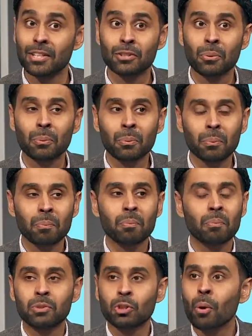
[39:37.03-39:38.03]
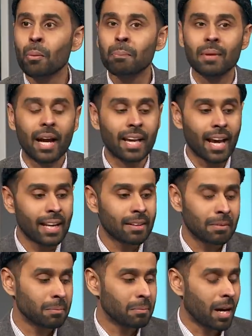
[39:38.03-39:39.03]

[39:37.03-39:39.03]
So don't, again,